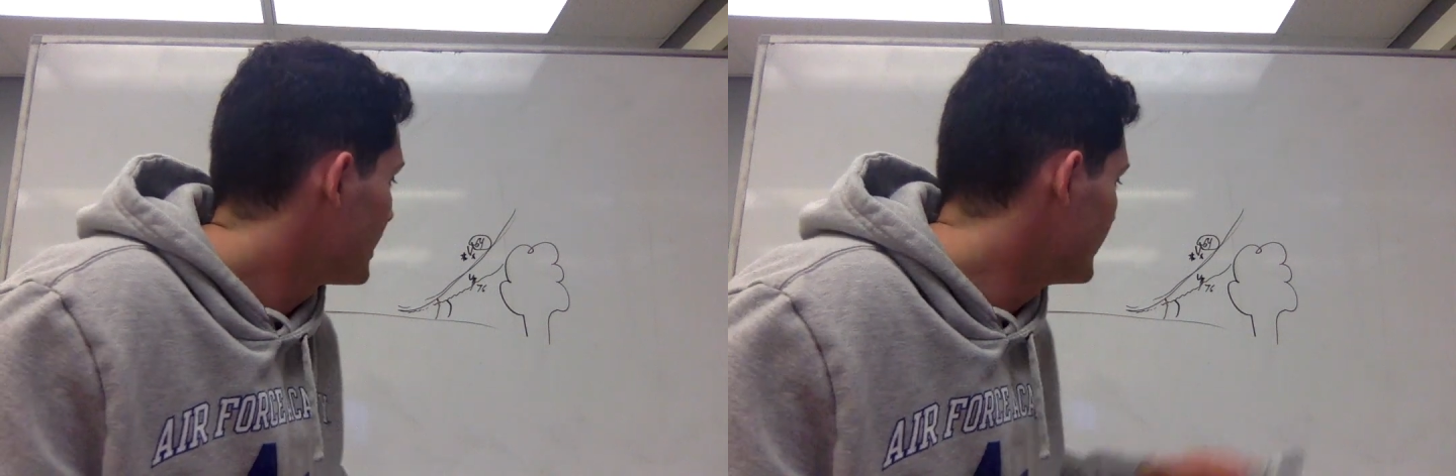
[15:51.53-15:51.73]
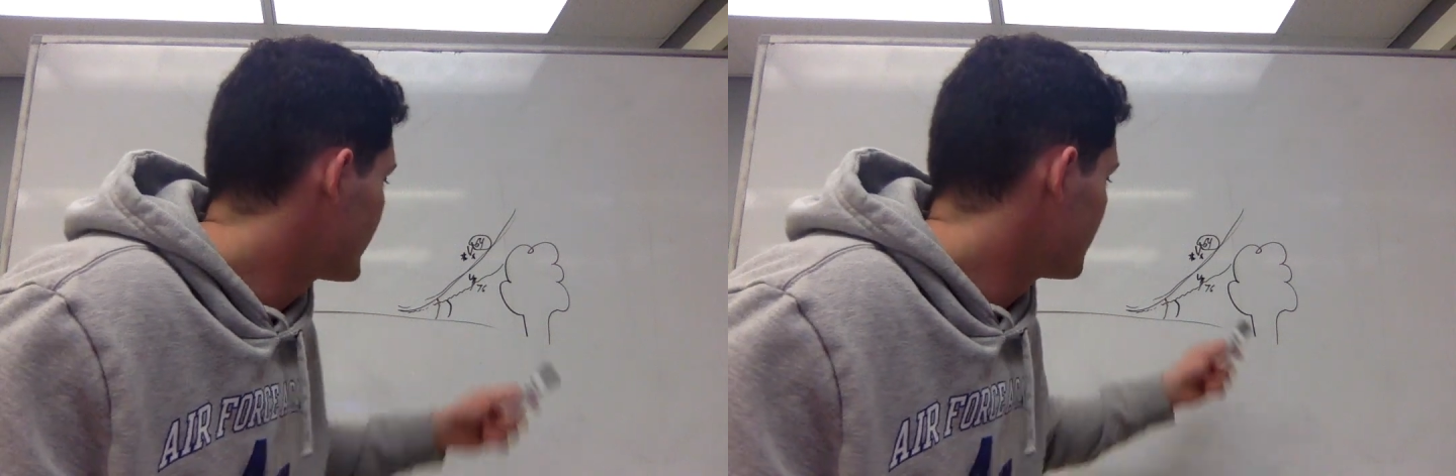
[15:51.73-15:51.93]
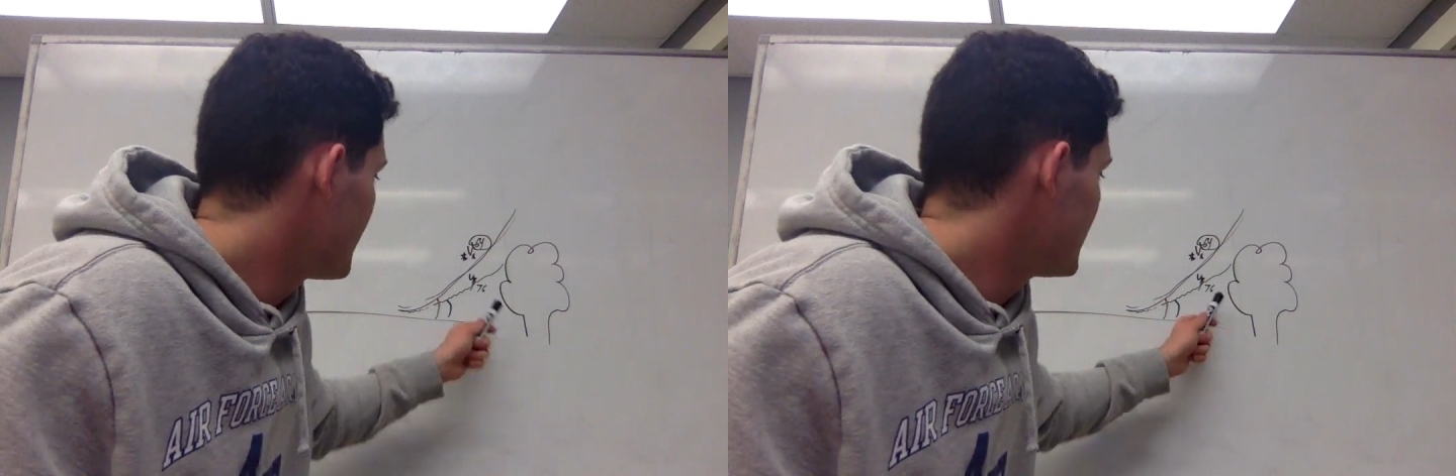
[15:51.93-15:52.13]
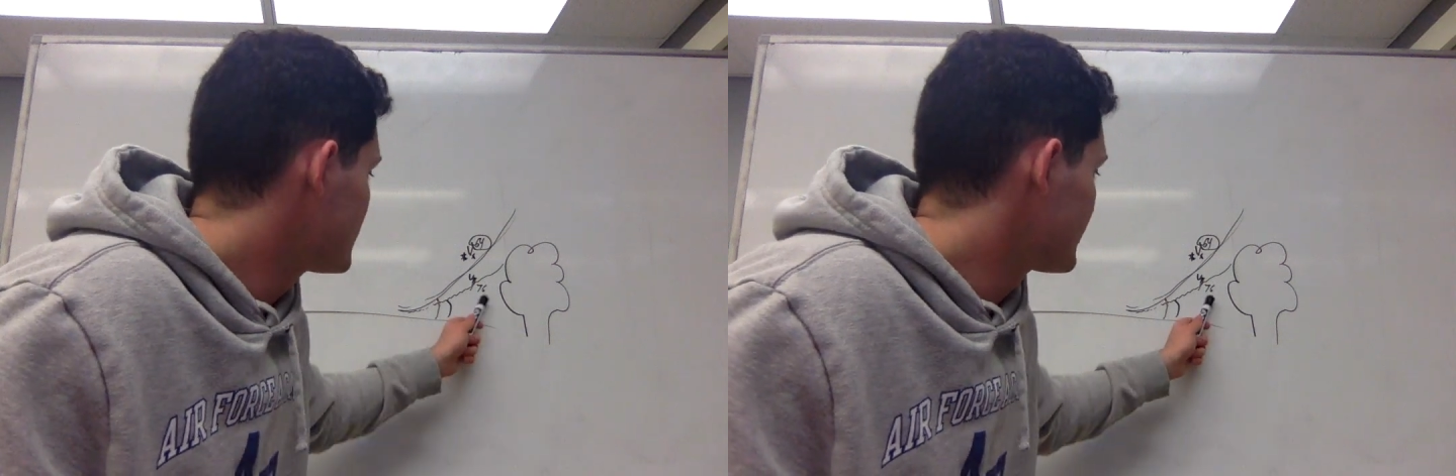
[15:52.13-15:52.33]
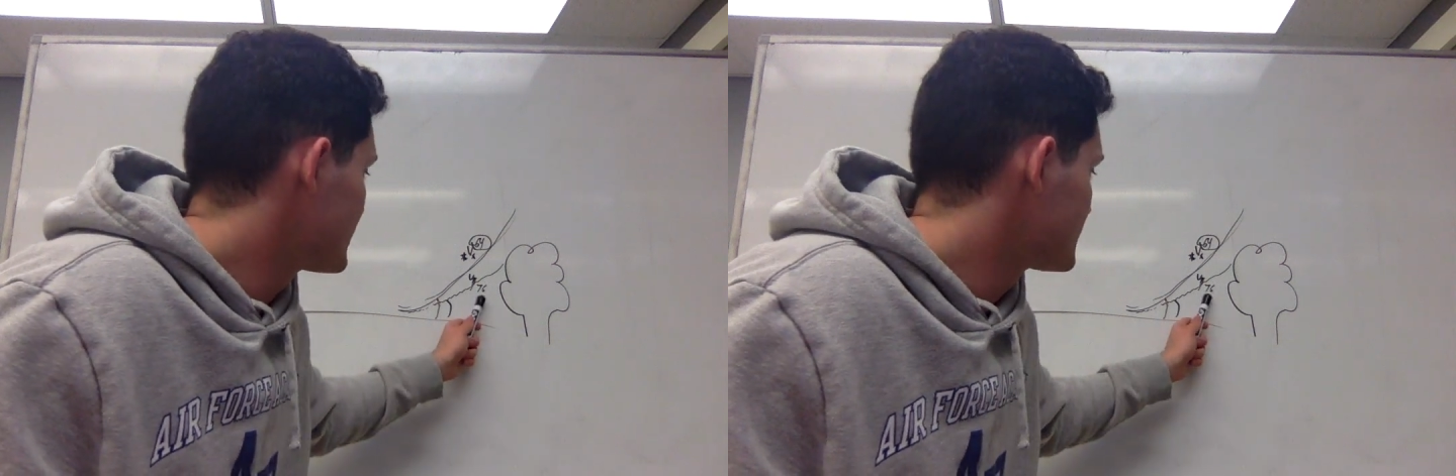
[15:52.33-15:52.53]
and we can
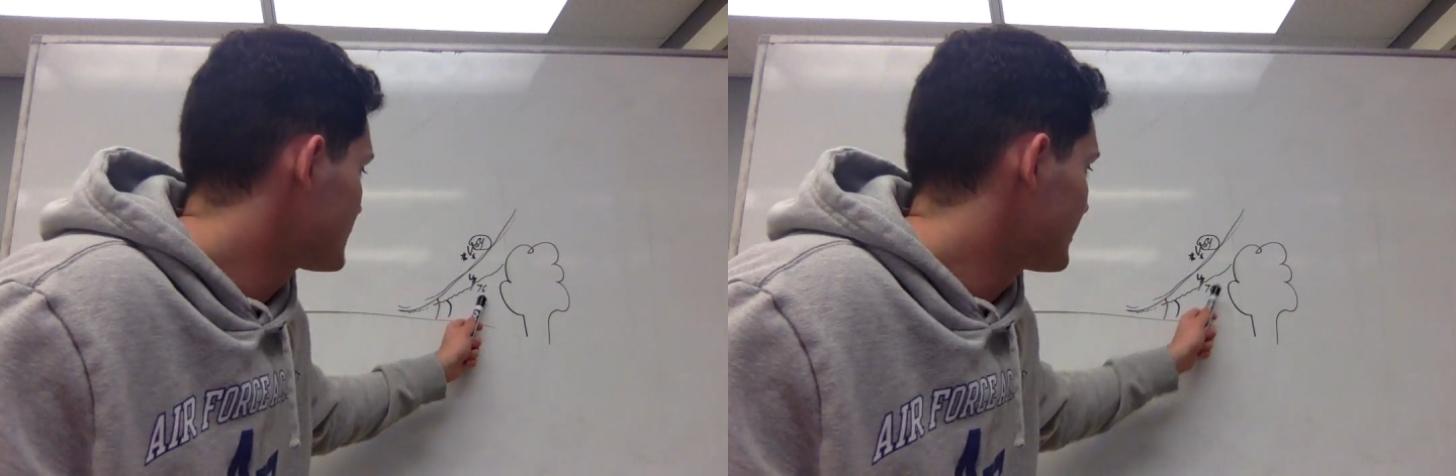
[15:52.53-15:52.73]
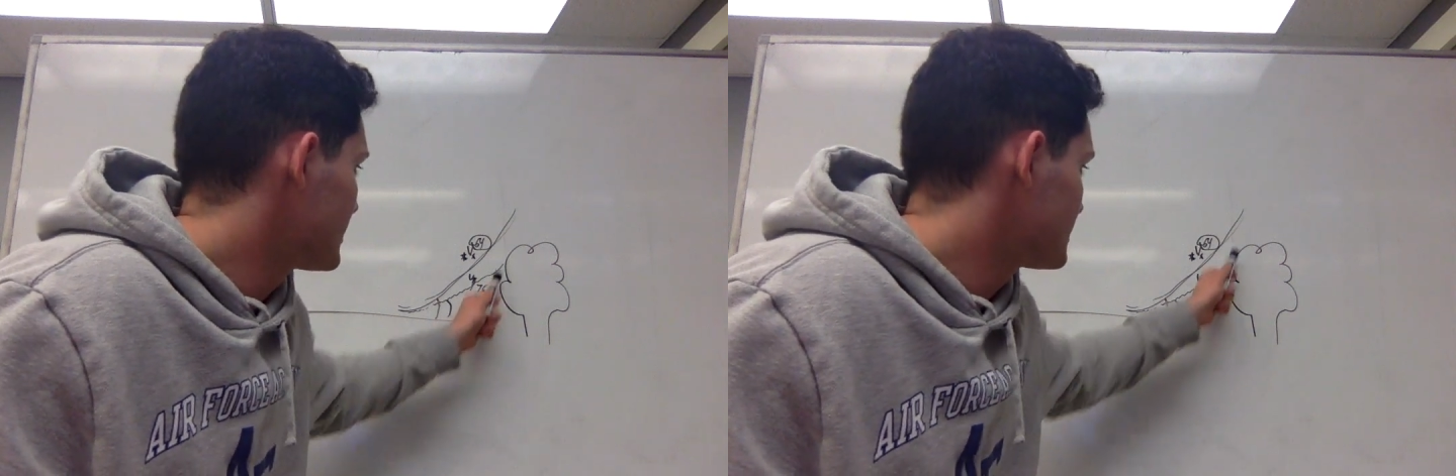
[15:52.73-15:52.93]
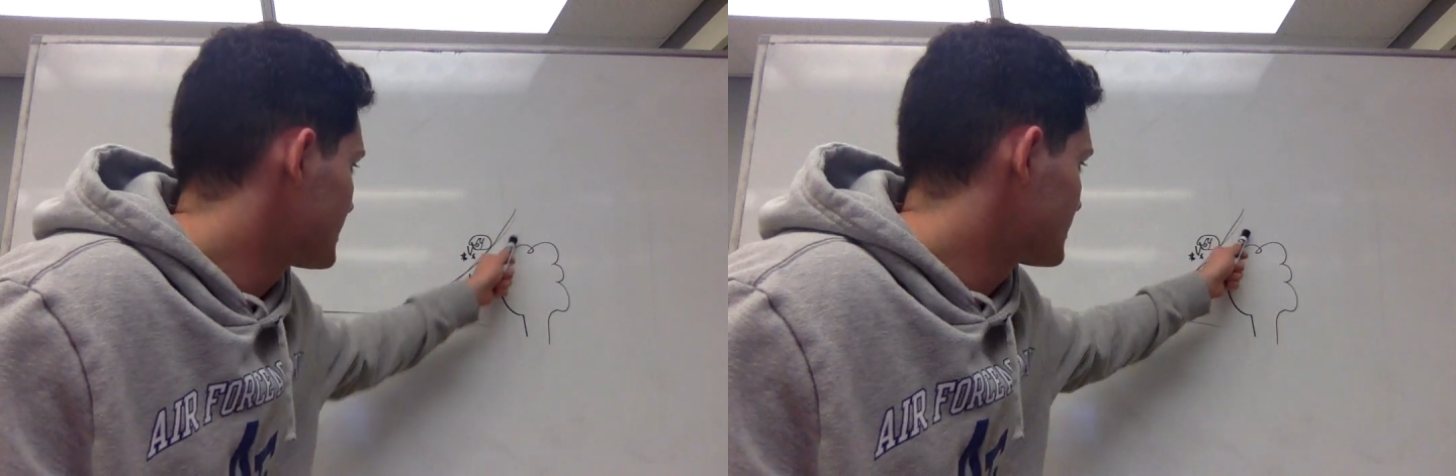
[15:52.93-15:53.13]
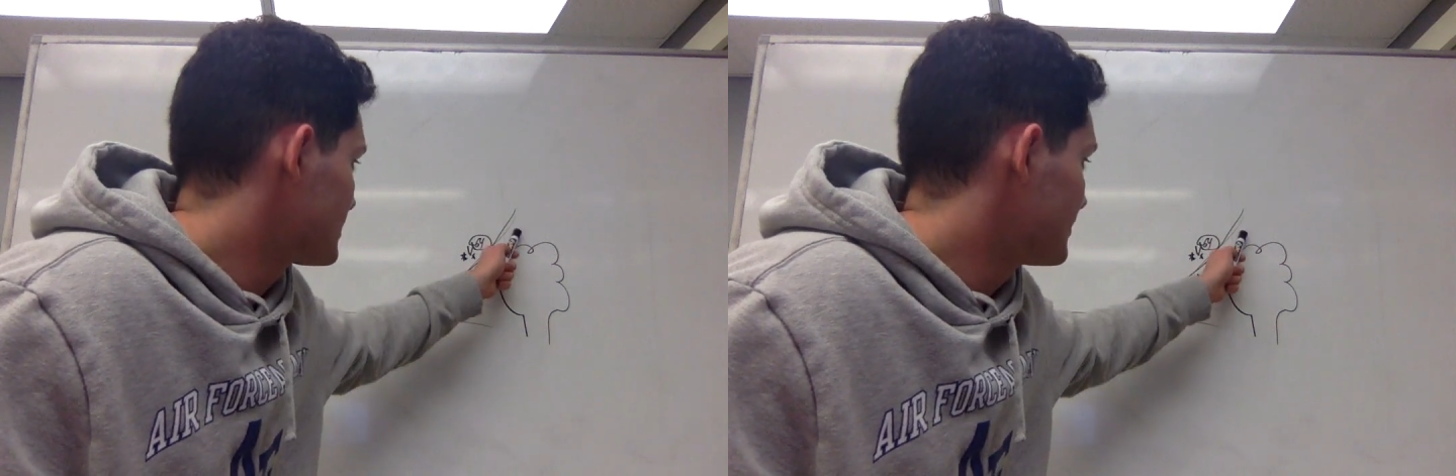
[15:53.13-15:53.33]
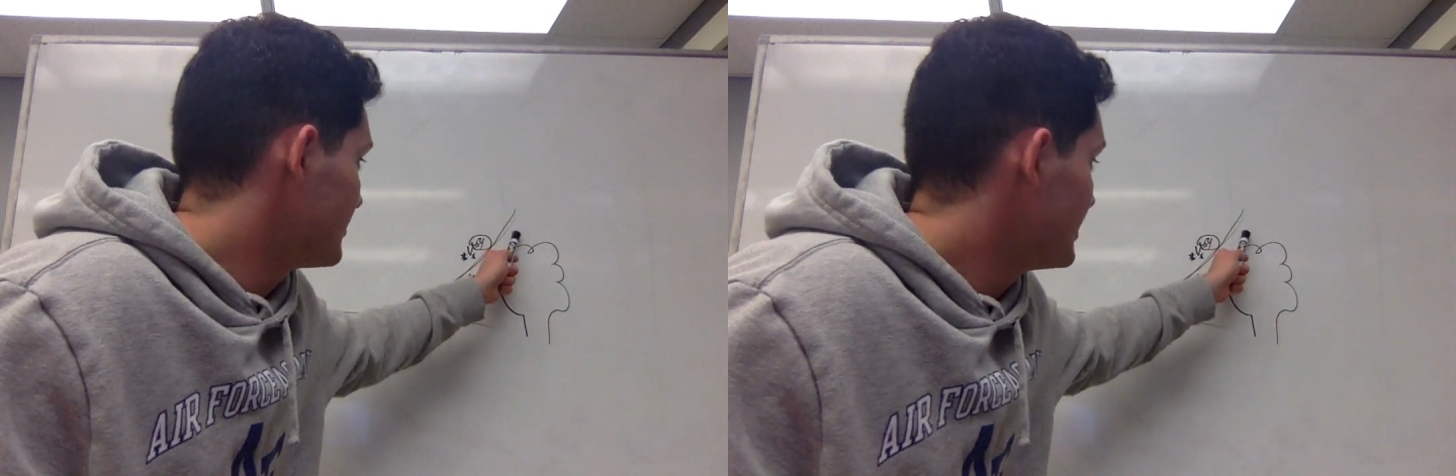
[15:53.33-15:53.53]
pitch for the 76,
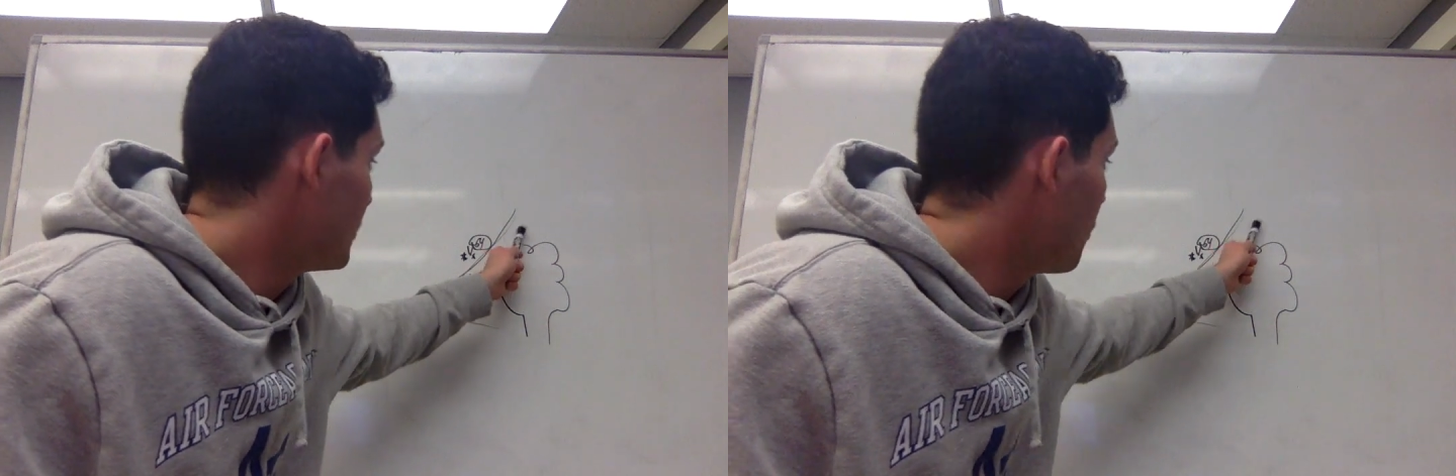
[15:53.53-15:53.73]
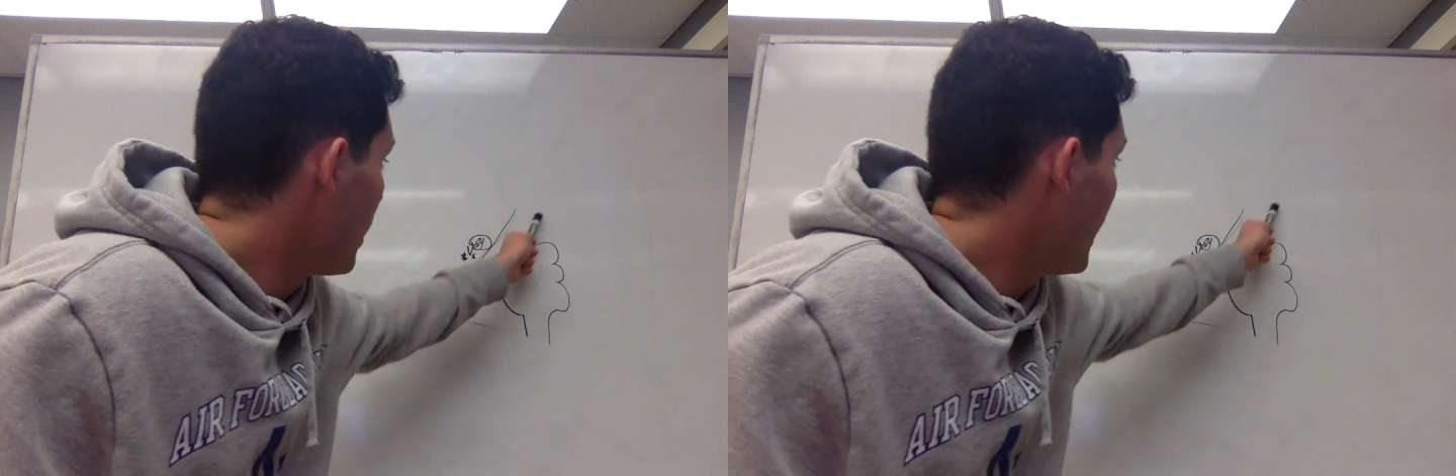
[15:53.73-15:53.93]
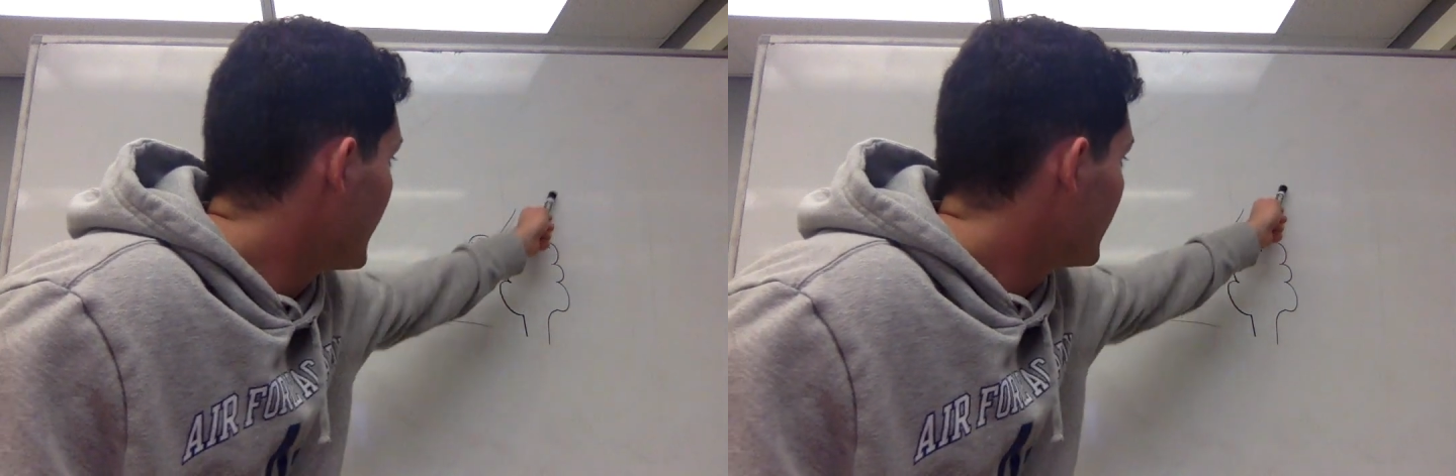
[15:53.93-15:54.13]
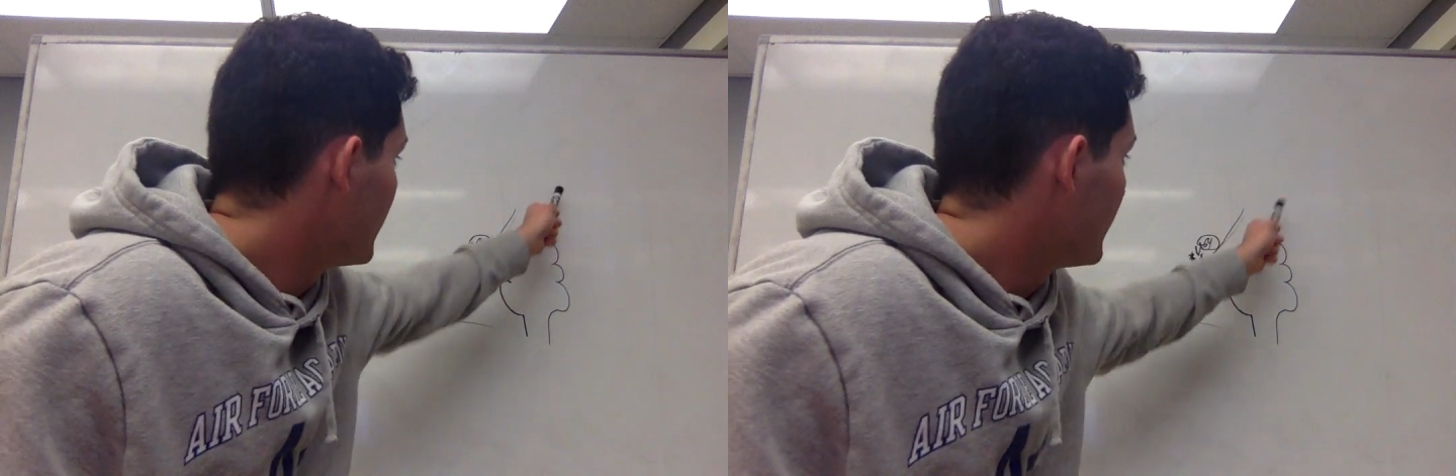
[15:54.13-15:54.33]
this VY,